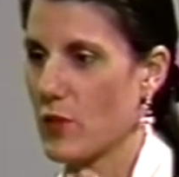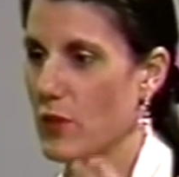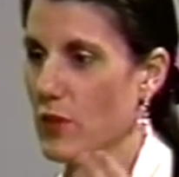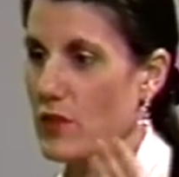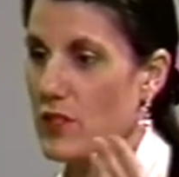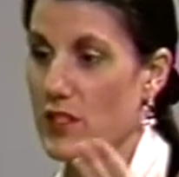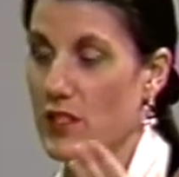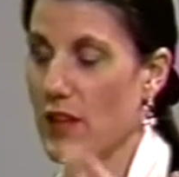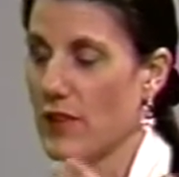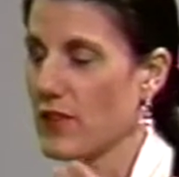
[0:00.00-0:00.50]

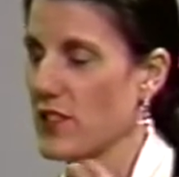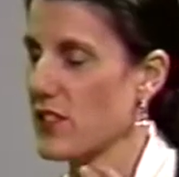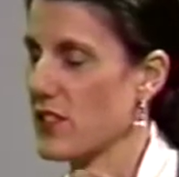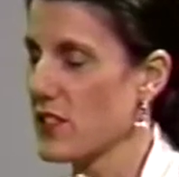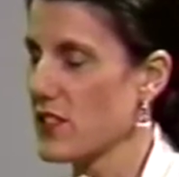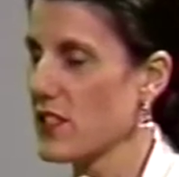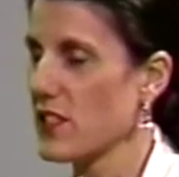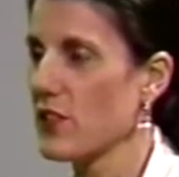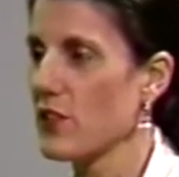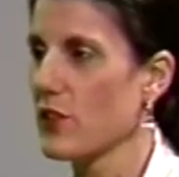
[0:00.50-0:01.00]
just have to
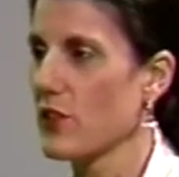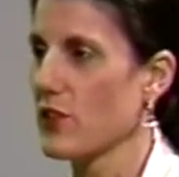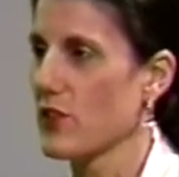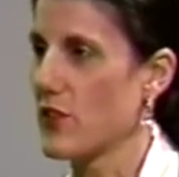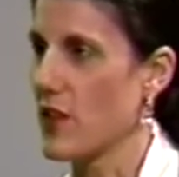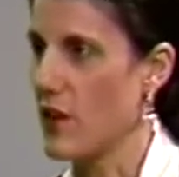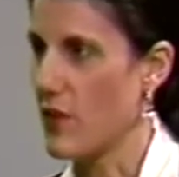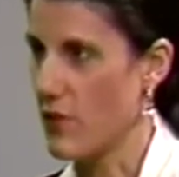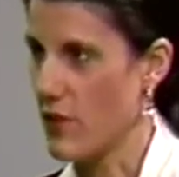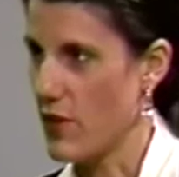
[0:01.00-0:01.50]
steel
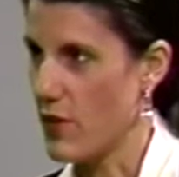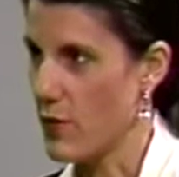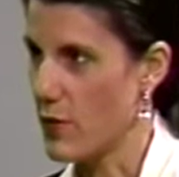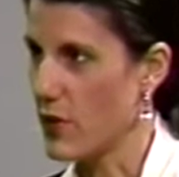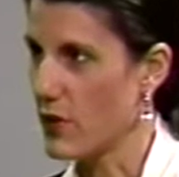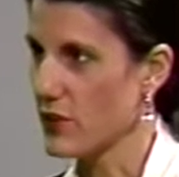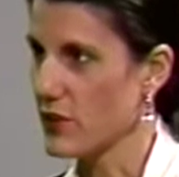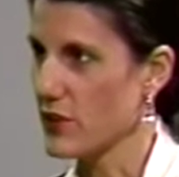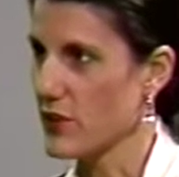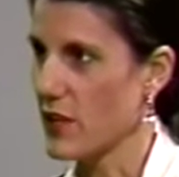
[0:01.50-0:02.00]
yourself
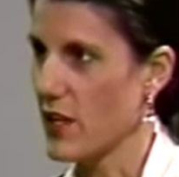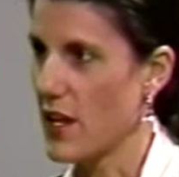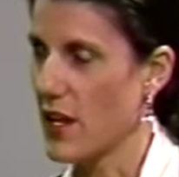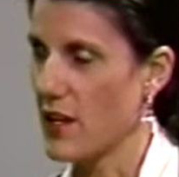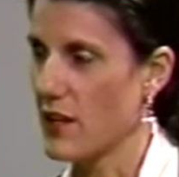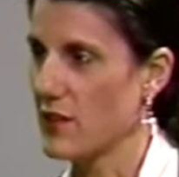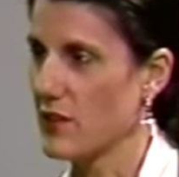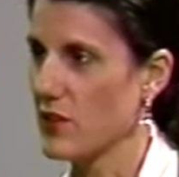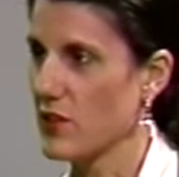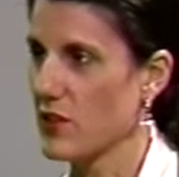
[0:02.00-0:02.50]
almost
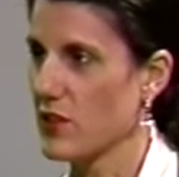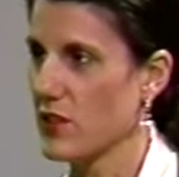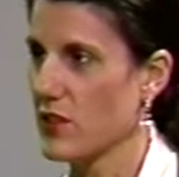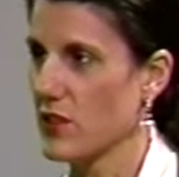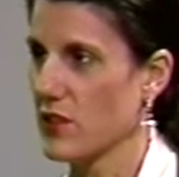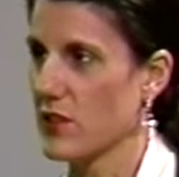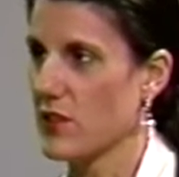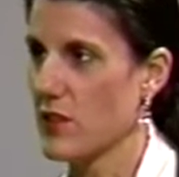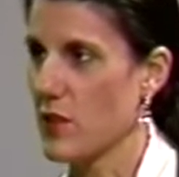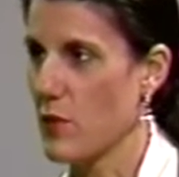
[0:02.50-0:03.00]
and
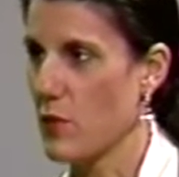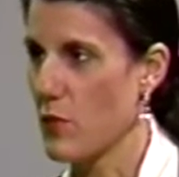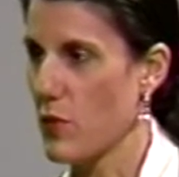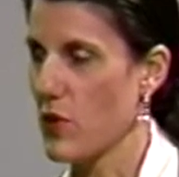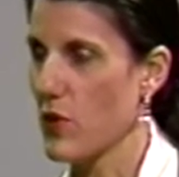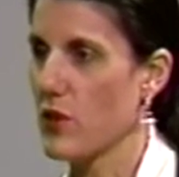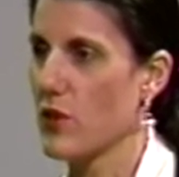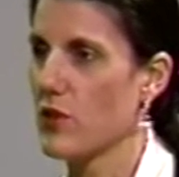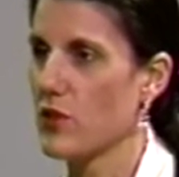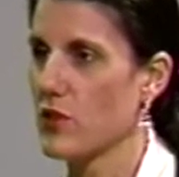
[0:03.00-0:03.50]
just
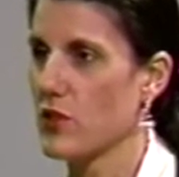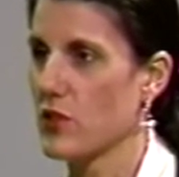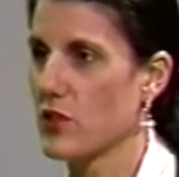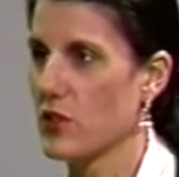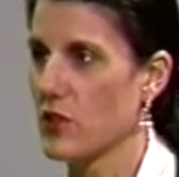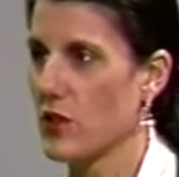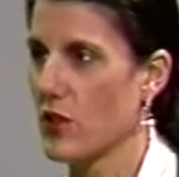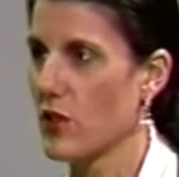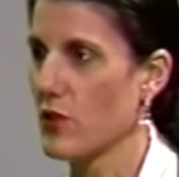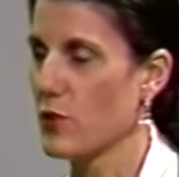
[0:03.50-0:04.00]
submerge
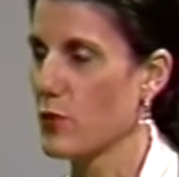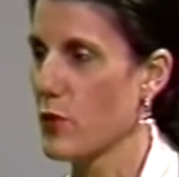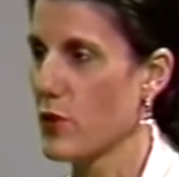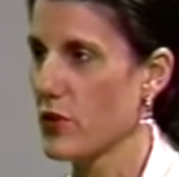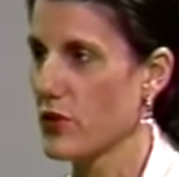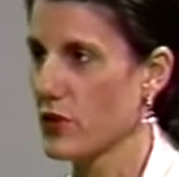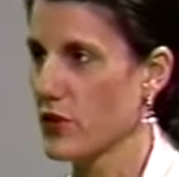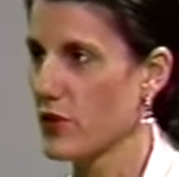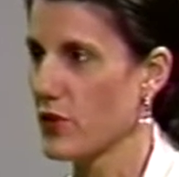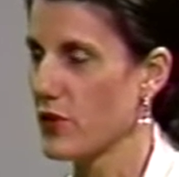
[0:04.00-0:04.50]
those
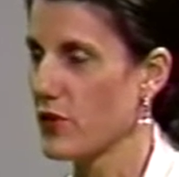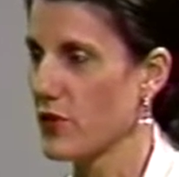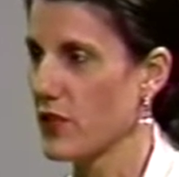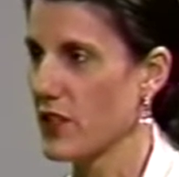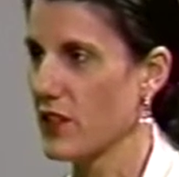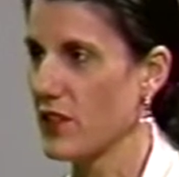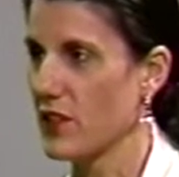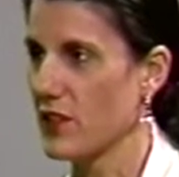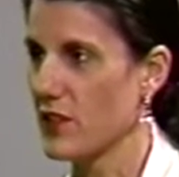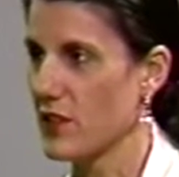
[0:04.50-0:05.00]
personal
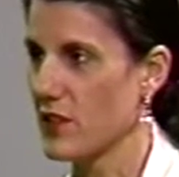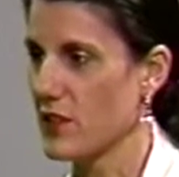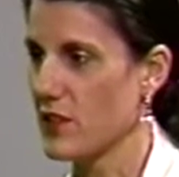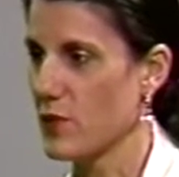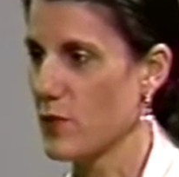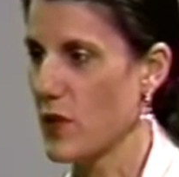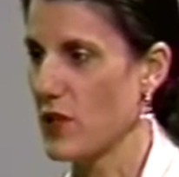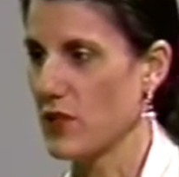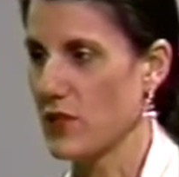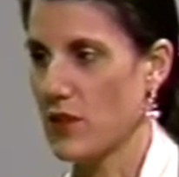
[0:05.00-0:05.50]
feelings,
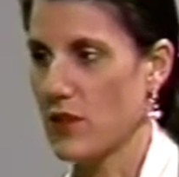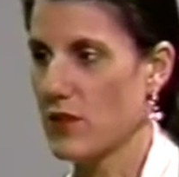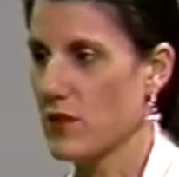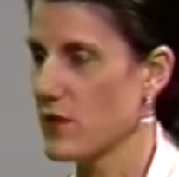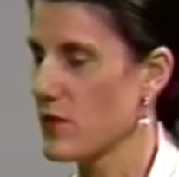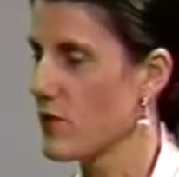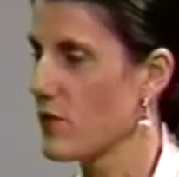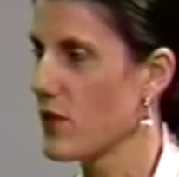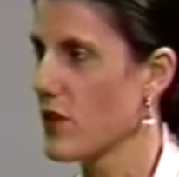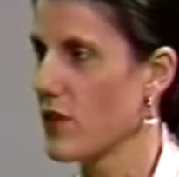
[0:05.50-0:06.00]
especially on
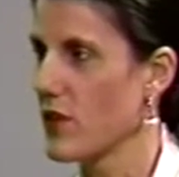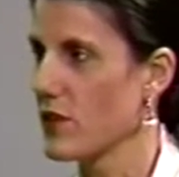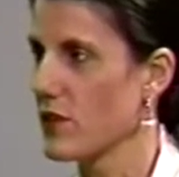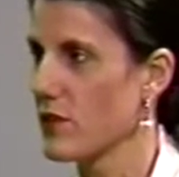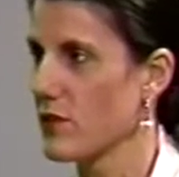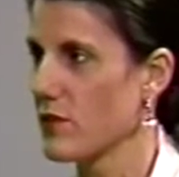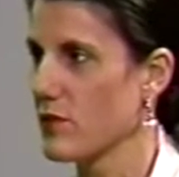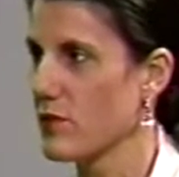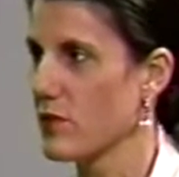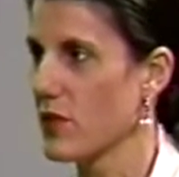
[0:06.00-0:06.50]
some very,
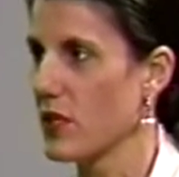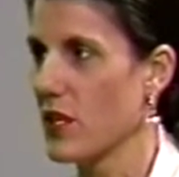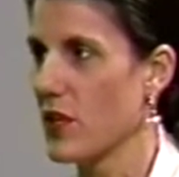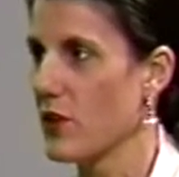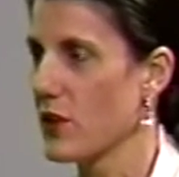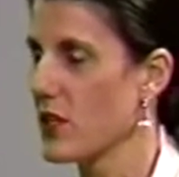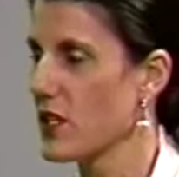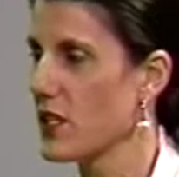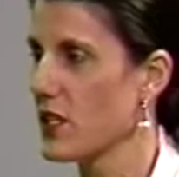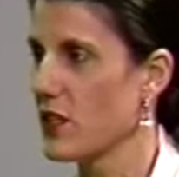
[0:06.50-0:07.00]

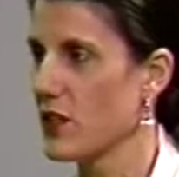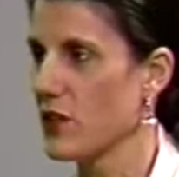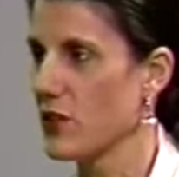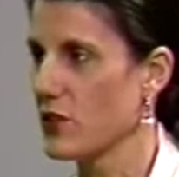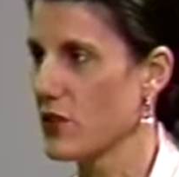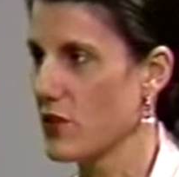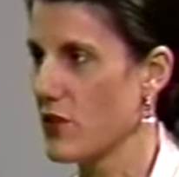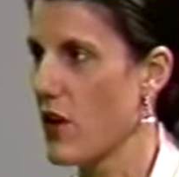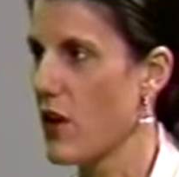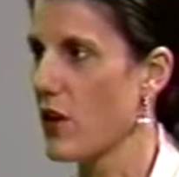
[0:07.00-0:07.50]
key or
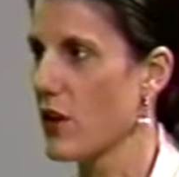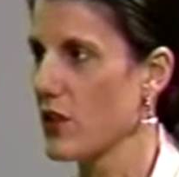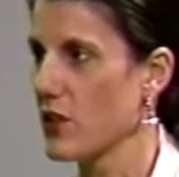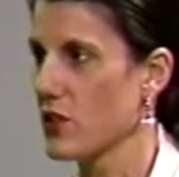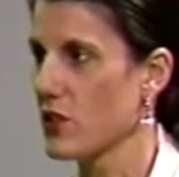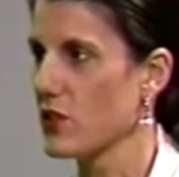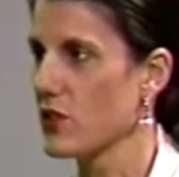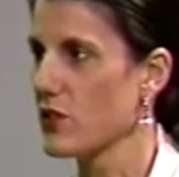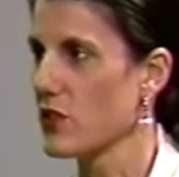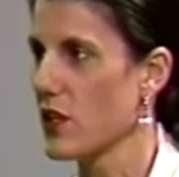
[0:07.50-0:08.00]
strong
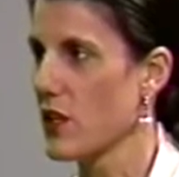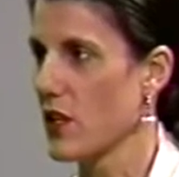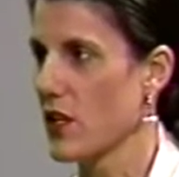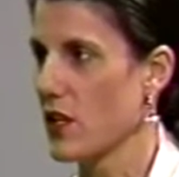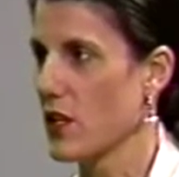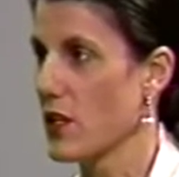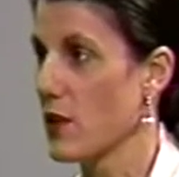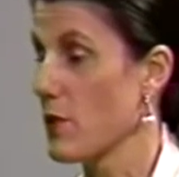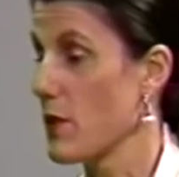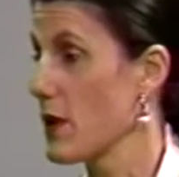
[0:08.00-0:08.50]
issues
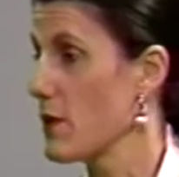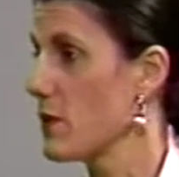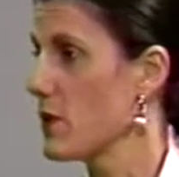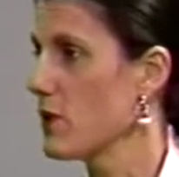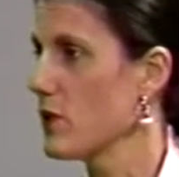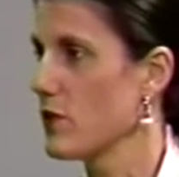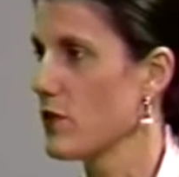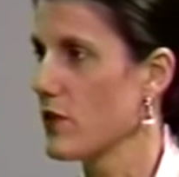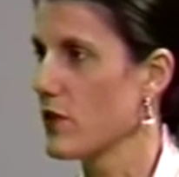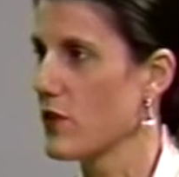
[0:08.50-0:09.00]
that maybe
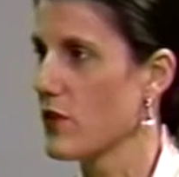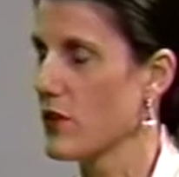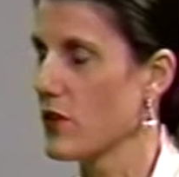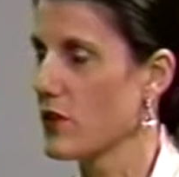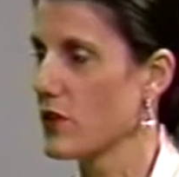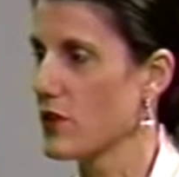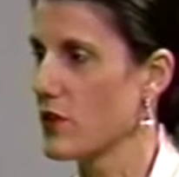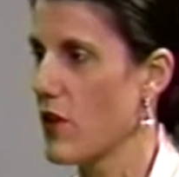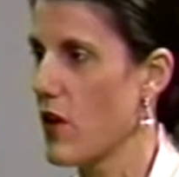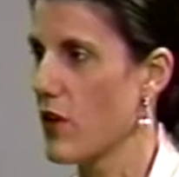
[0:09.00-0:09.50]
you feel
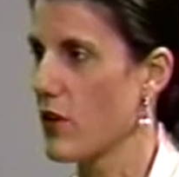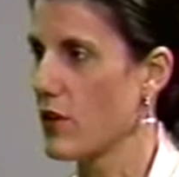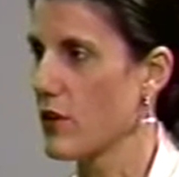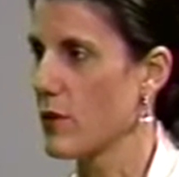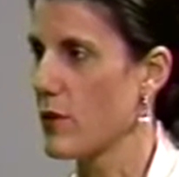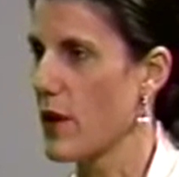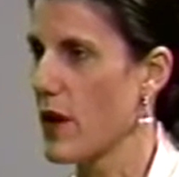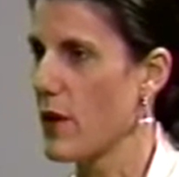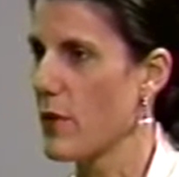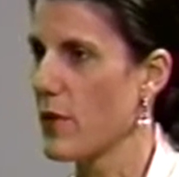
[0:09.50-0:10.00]
very strongly
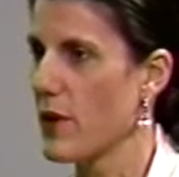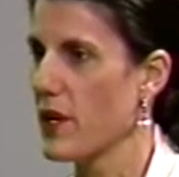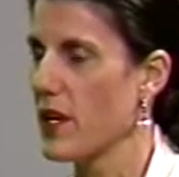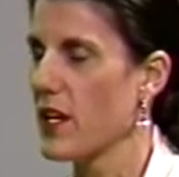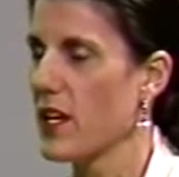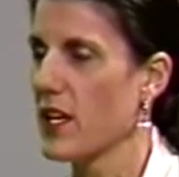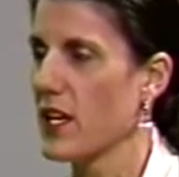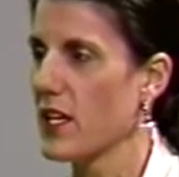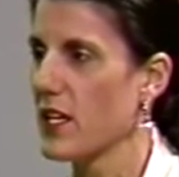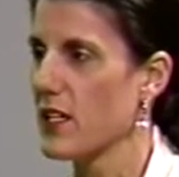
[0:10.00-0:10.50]
about. But
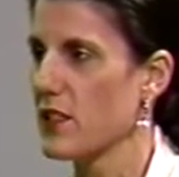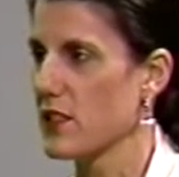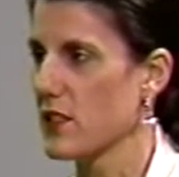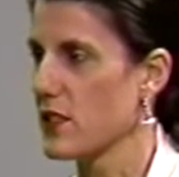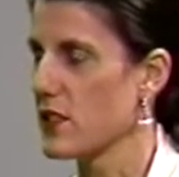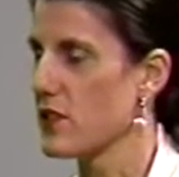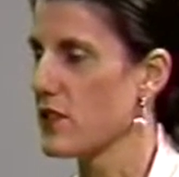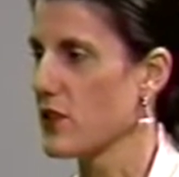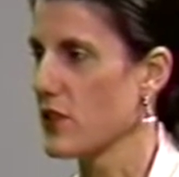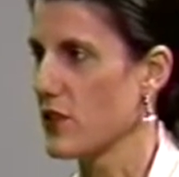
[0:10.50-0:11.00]
it gets
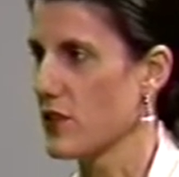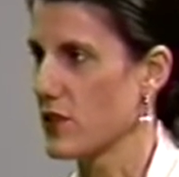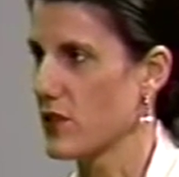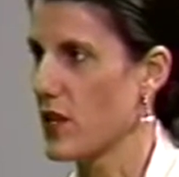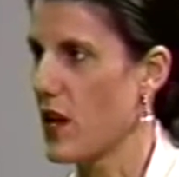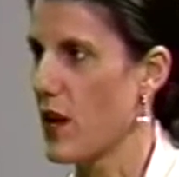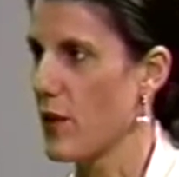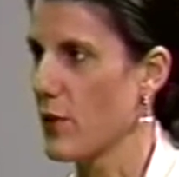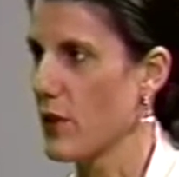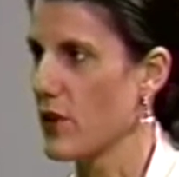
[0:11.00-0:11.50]
easier as
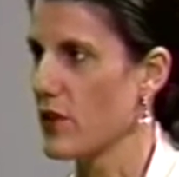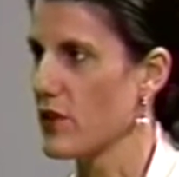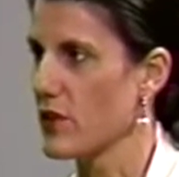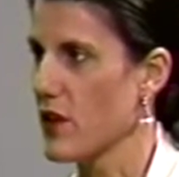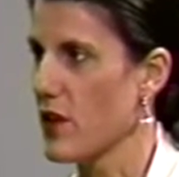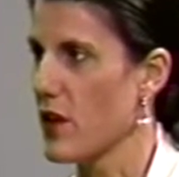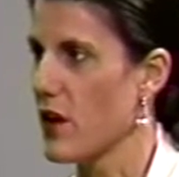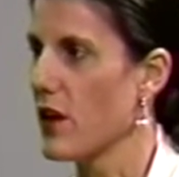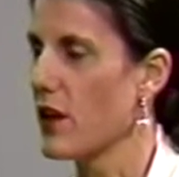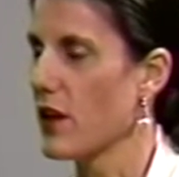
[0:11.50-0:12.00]
time goes
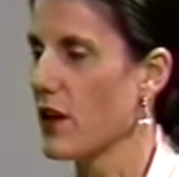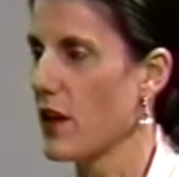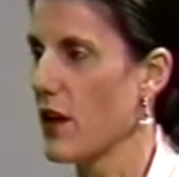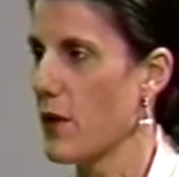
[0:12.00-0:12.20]
on.